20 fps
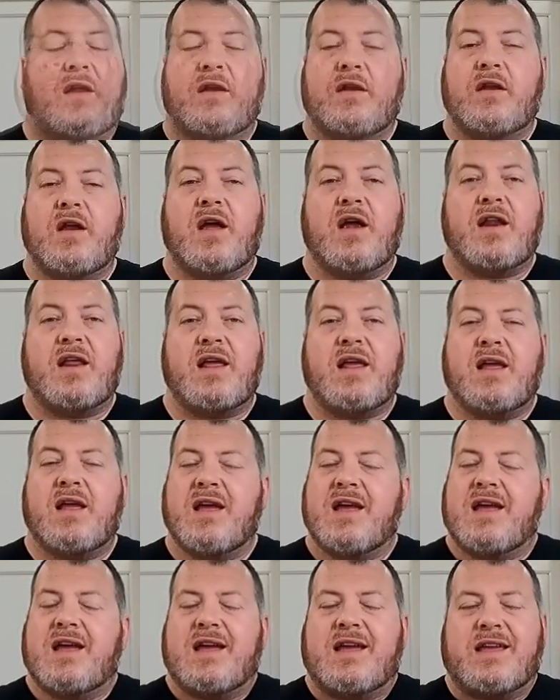Nutty,
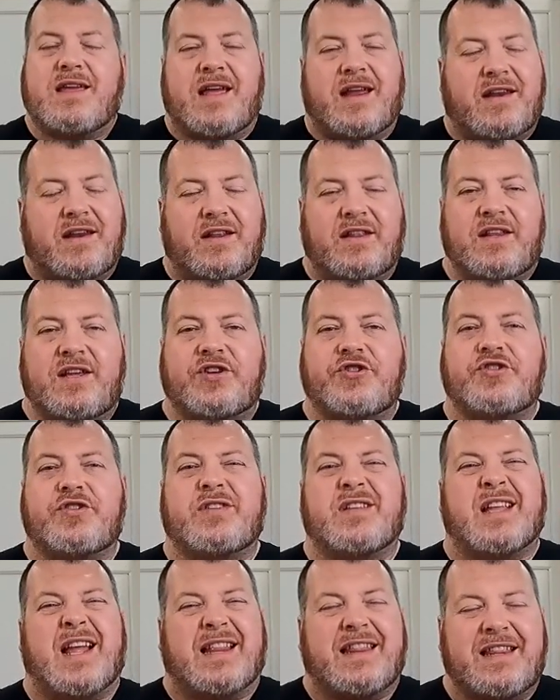yet
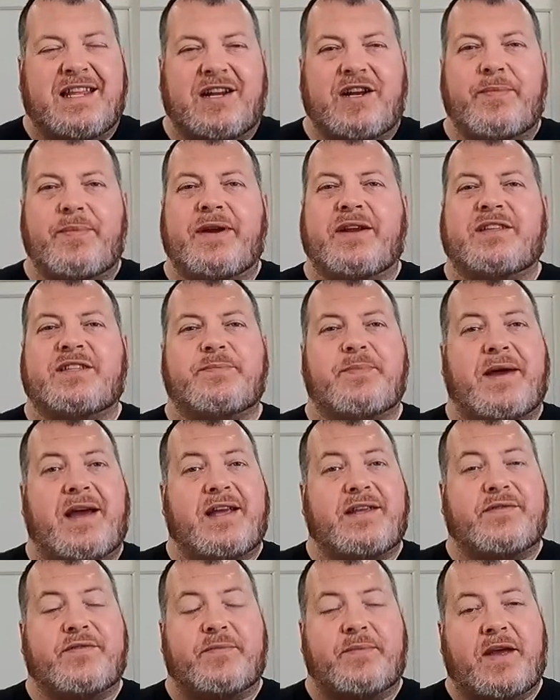delicious. A little bit of
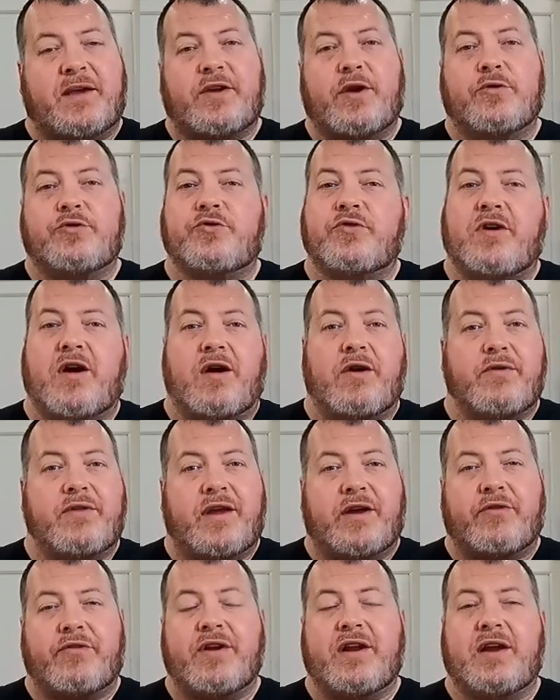spice from that gochugaru,
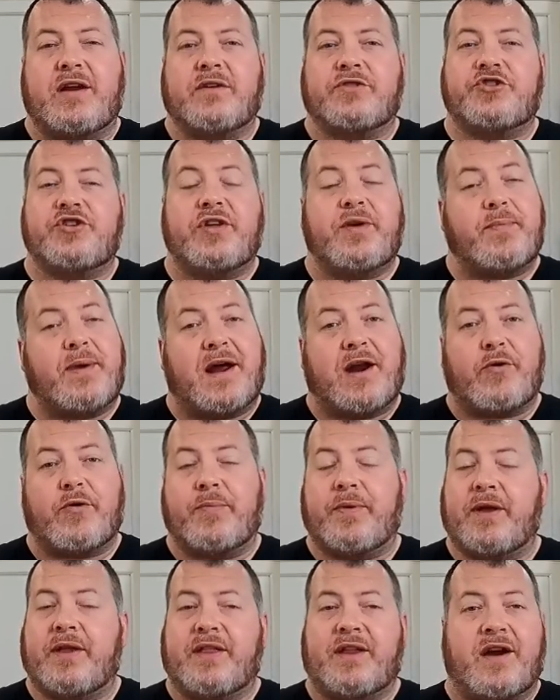that Korean chili powder we
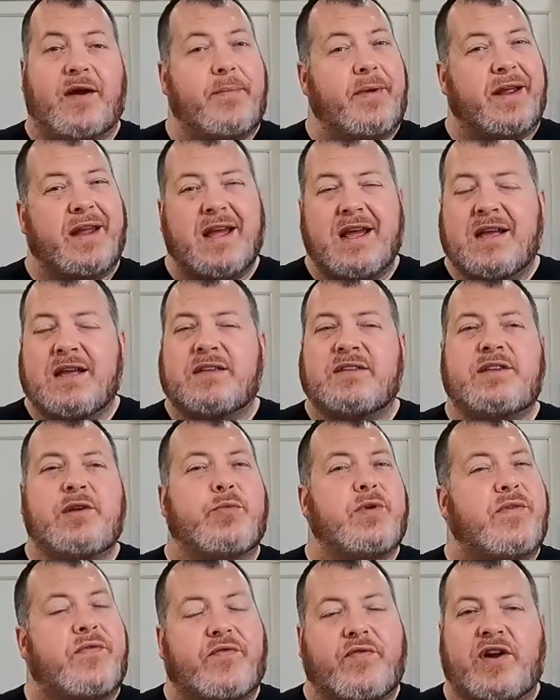put in there, but still
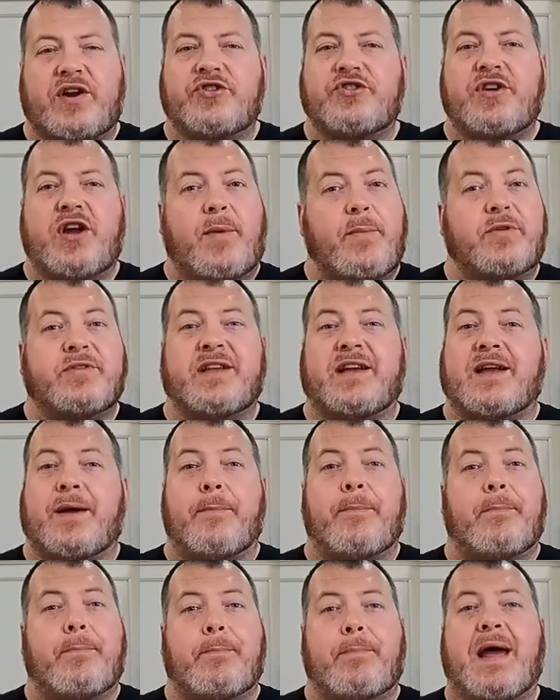refreshing. Almost like
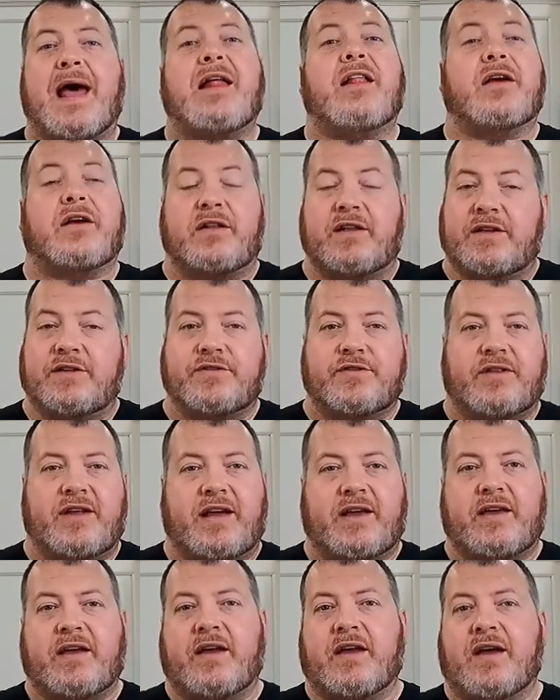a palate cleanser,
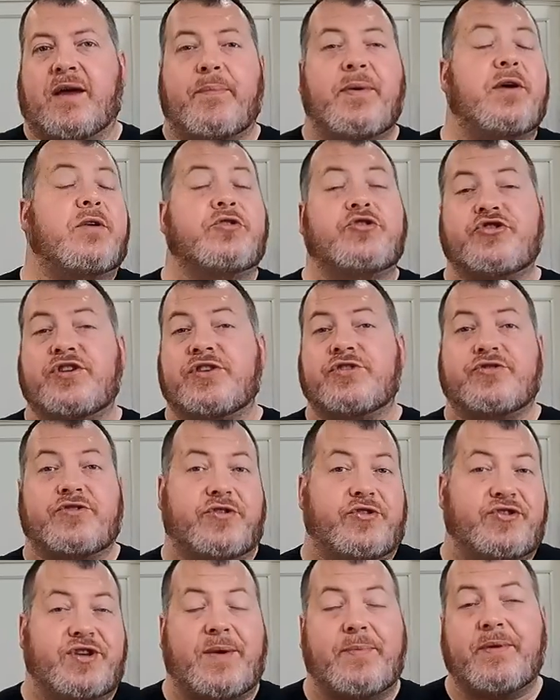like a pickled ginger
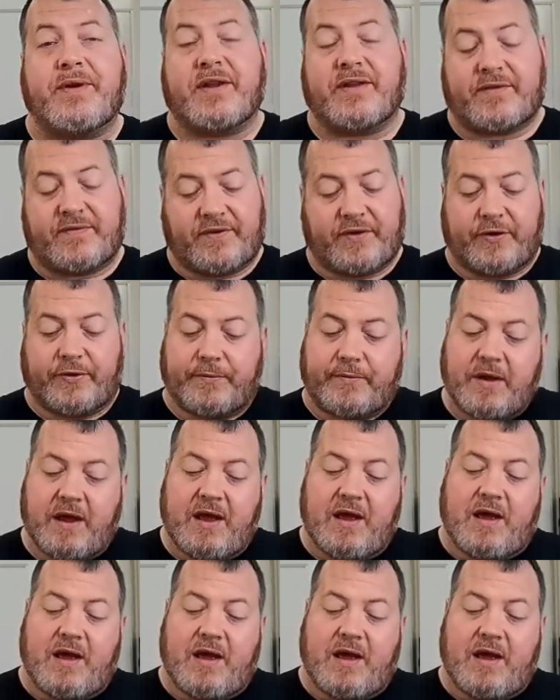in Japanese food.